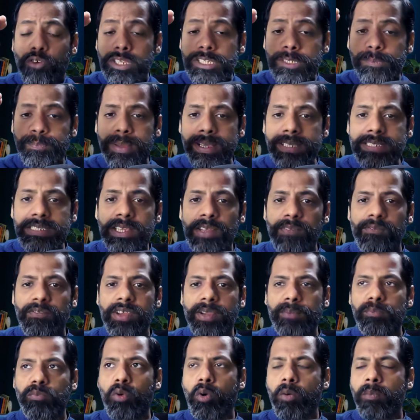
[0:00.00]
specific
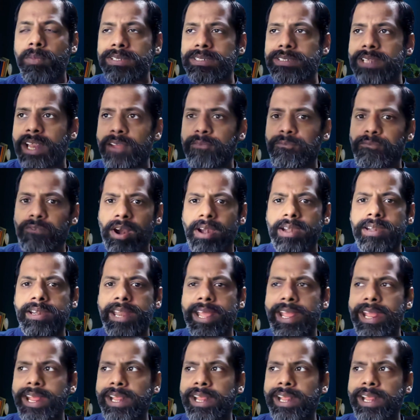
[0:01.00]
moments like funding,